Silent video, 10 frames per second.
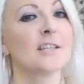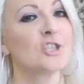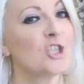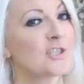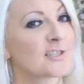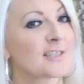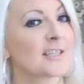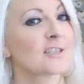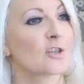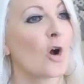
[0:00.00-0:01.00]
Like Jesus
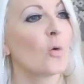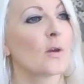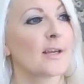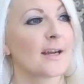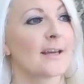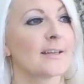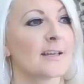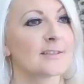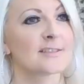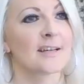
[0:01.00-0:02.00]
didn't go like and,
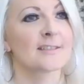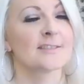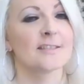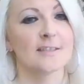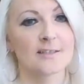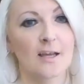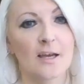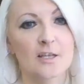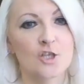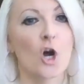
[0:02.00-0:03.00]
and start to
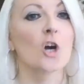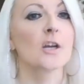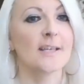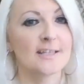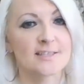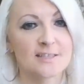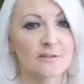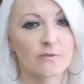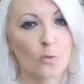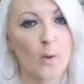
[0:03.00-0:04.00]
talk like in a
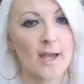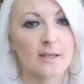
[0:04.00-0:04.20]
sinful way.